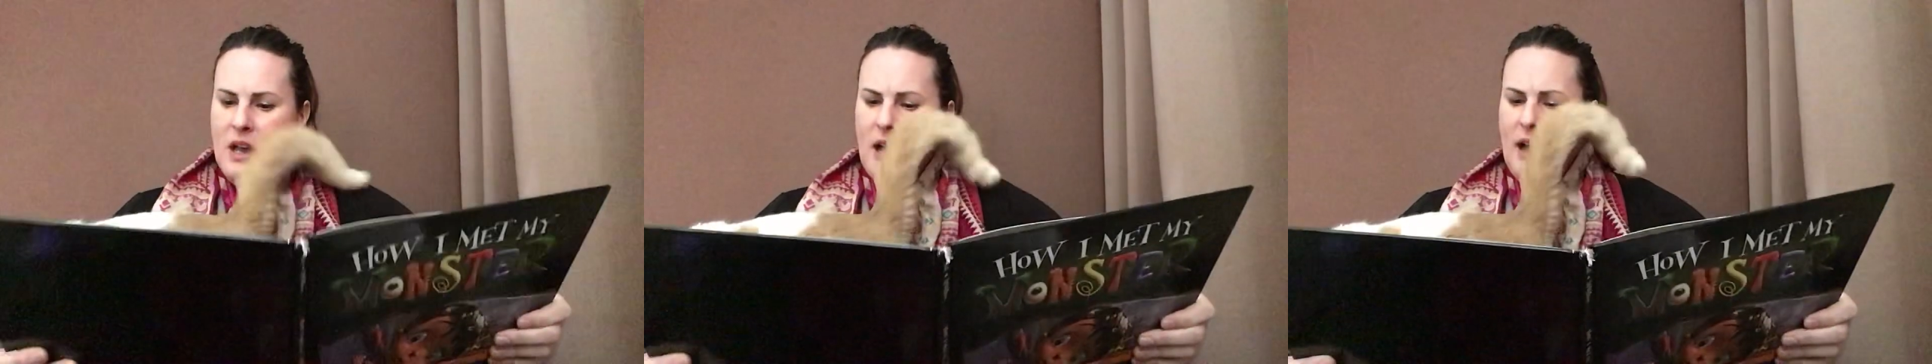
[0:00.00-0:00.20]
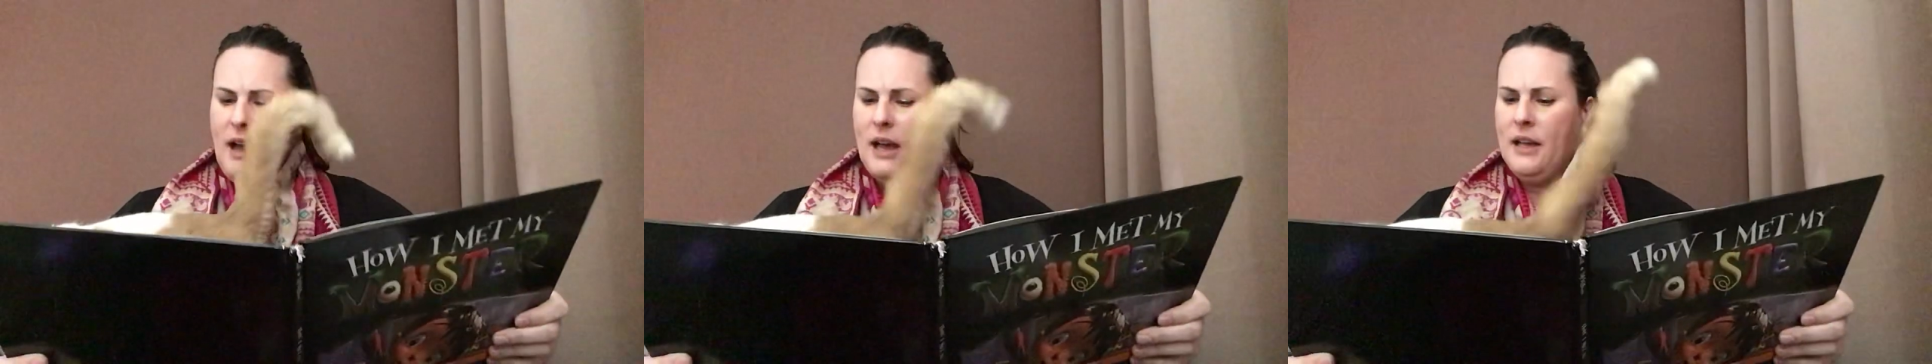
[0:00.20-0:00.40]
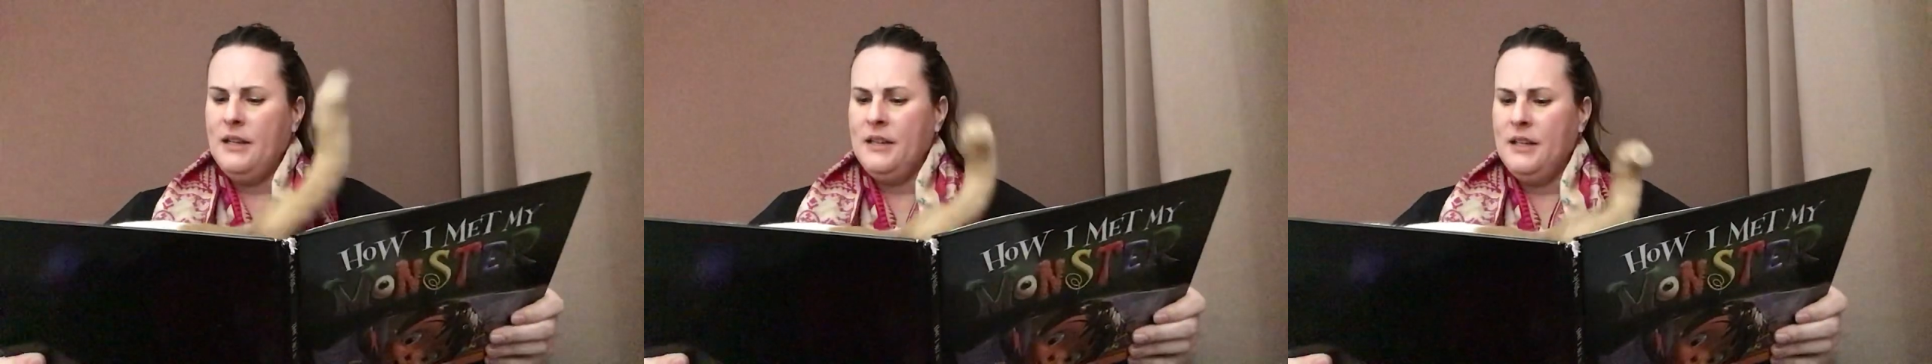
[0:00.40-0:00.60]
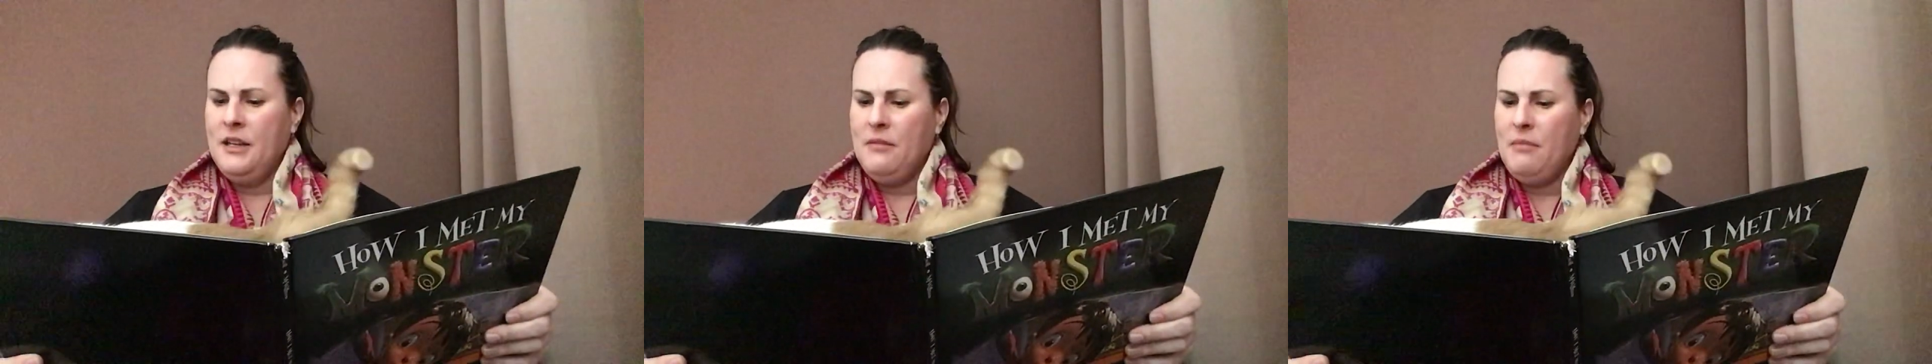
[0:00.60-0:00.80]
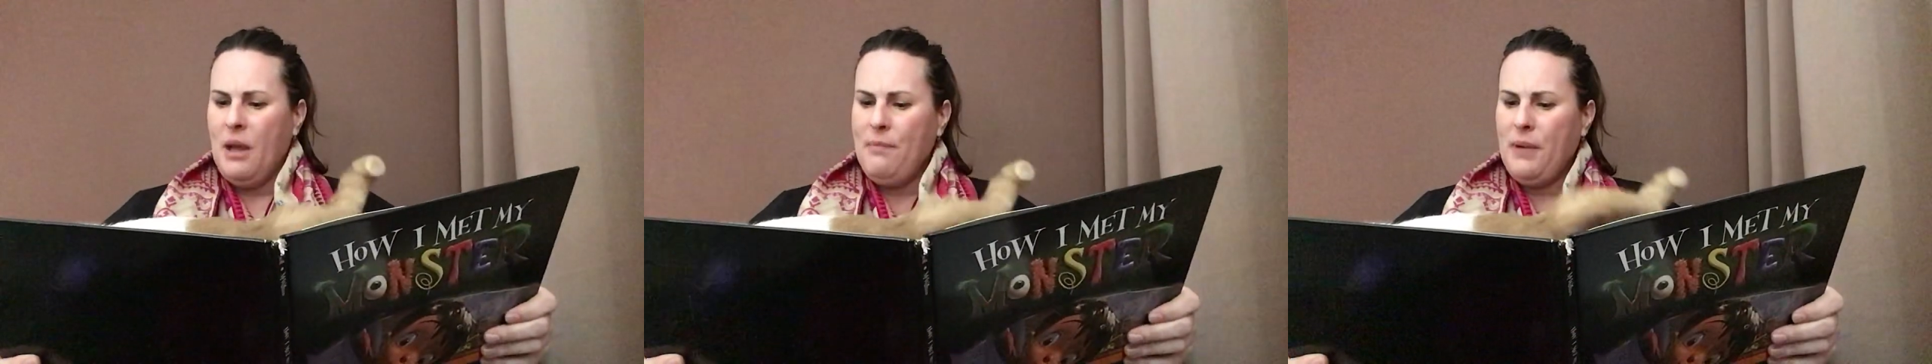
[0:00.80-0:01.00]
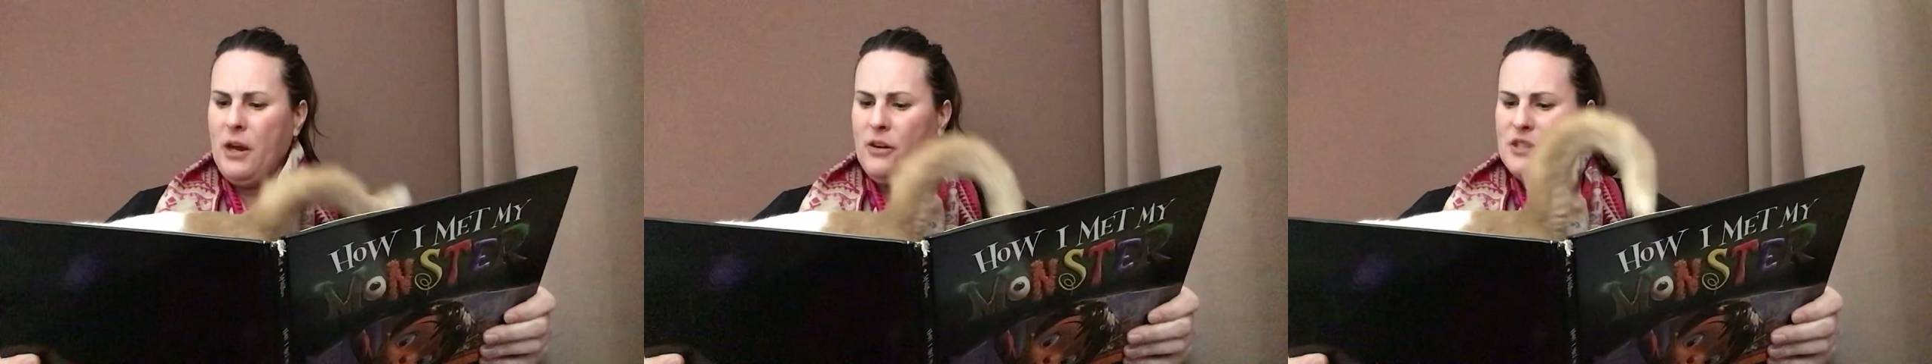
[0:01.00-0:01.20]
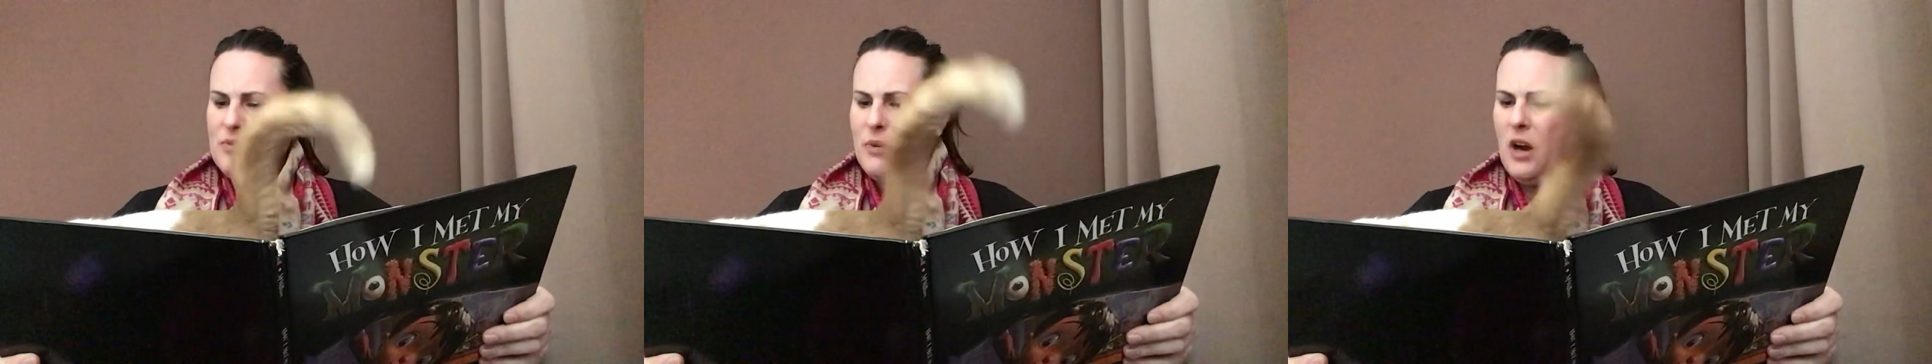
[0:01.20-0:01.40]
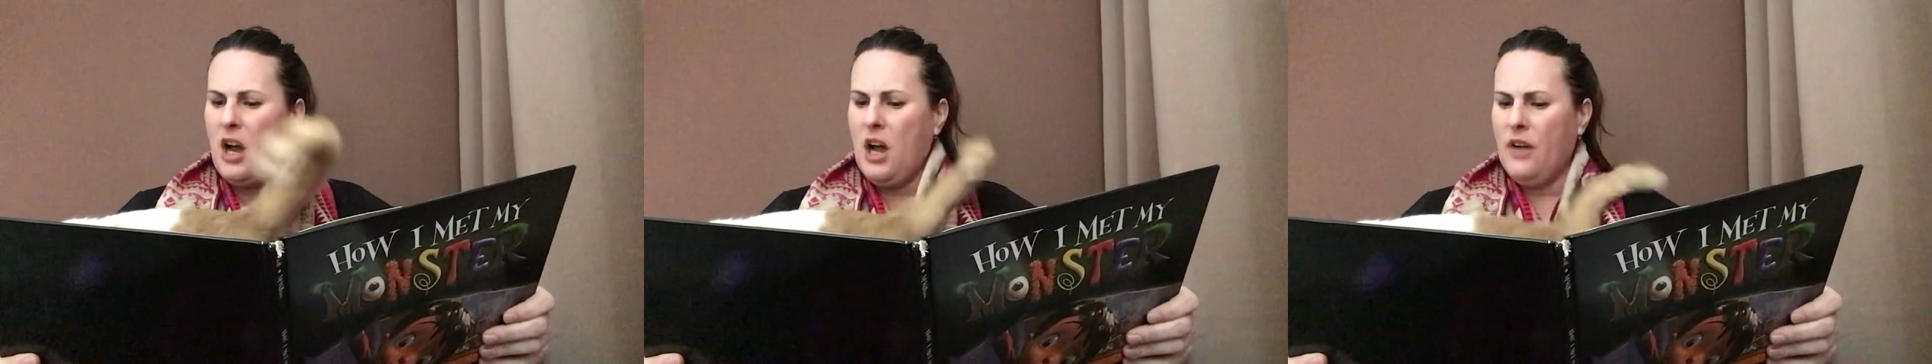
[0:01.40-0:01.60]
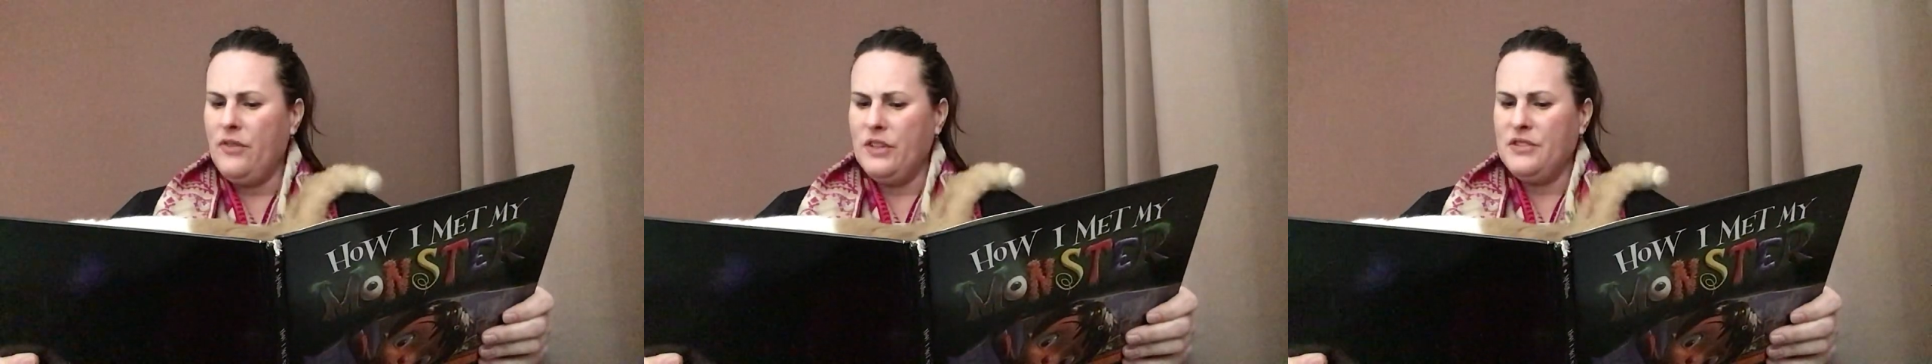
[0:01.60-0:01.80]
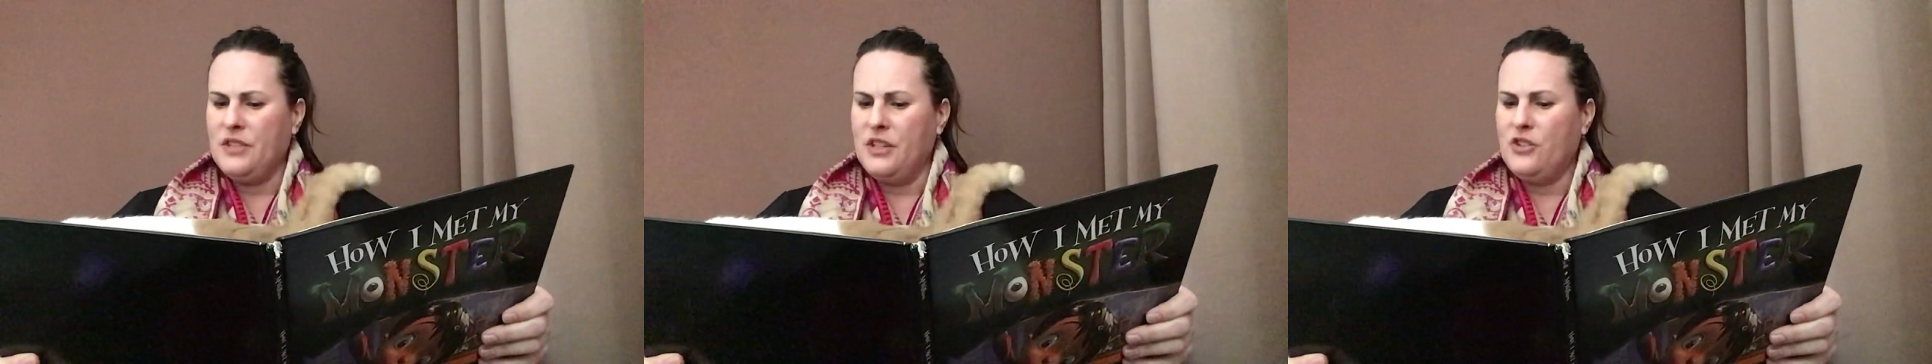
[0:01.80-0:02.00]
Ha! My parents were
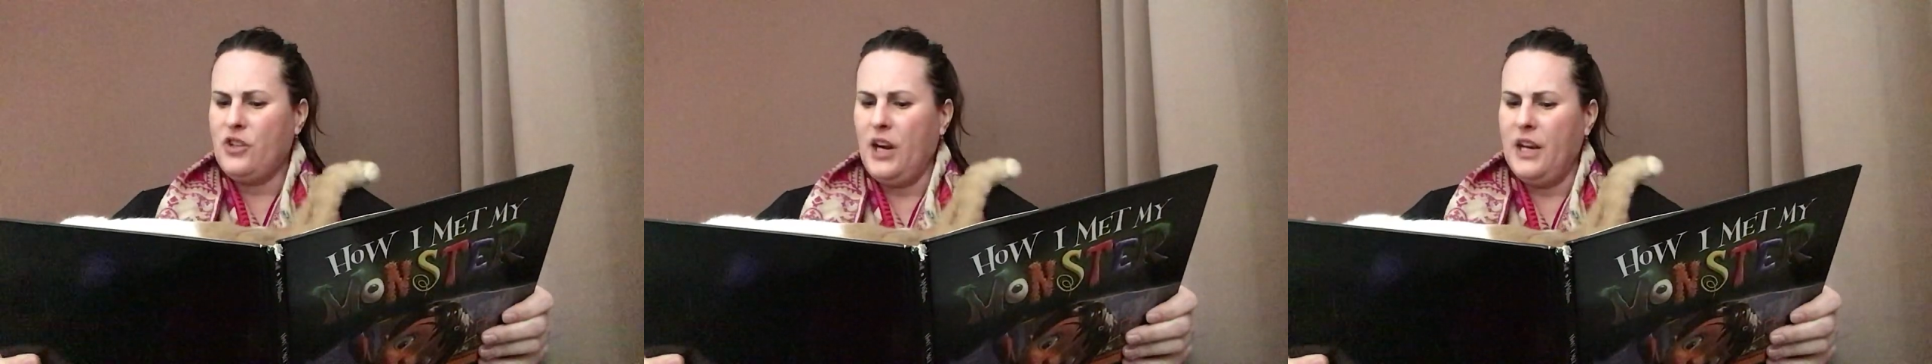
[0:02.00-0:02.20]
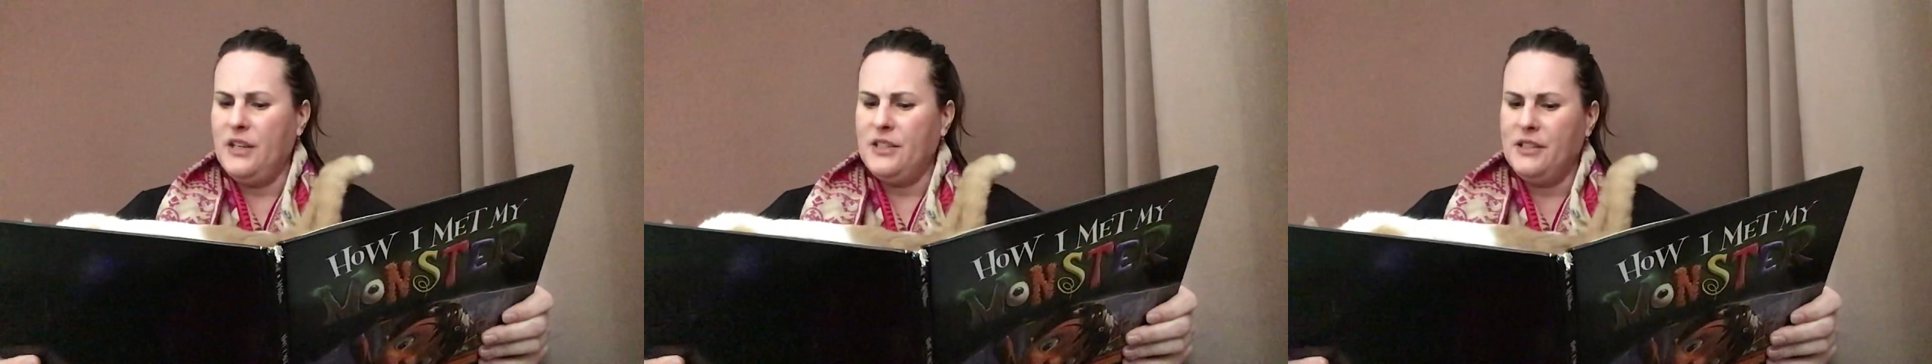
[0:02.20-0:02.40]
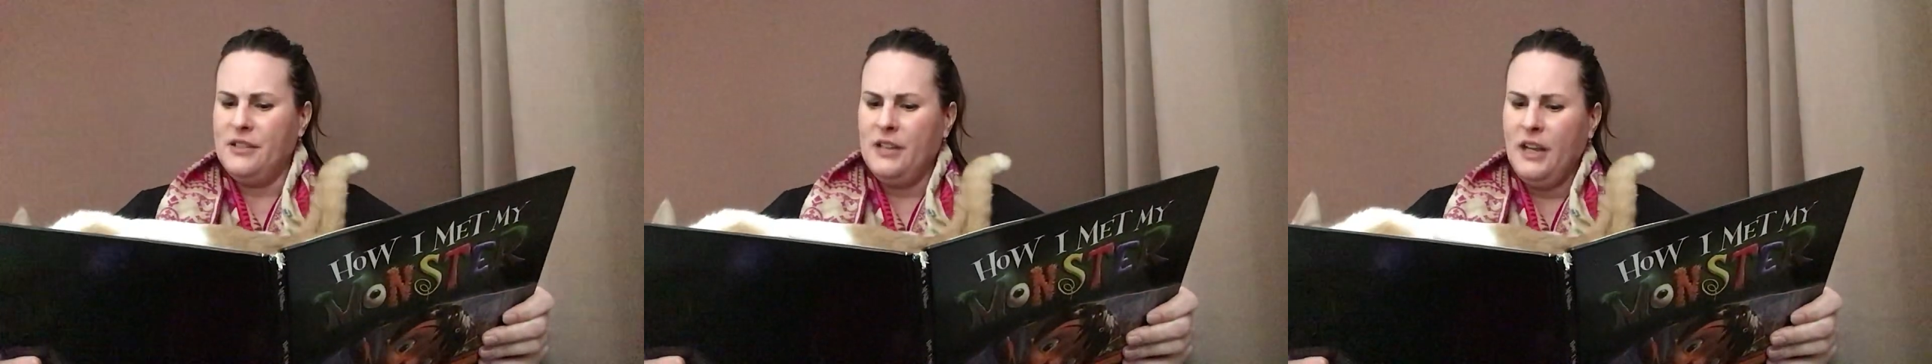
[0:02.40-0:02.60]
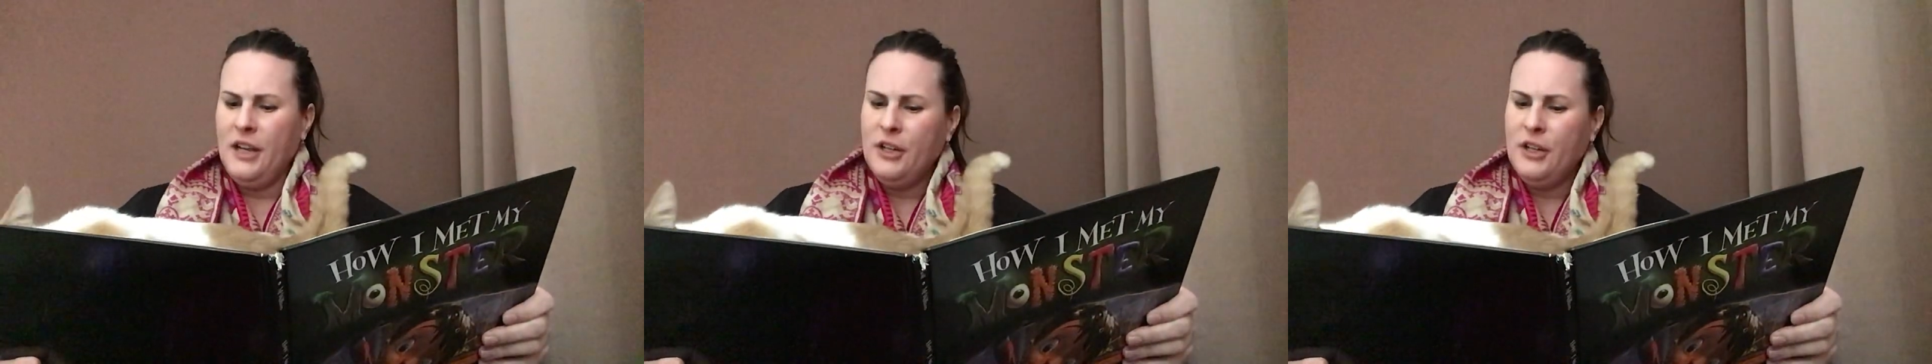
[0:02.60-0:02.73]
obviously trying to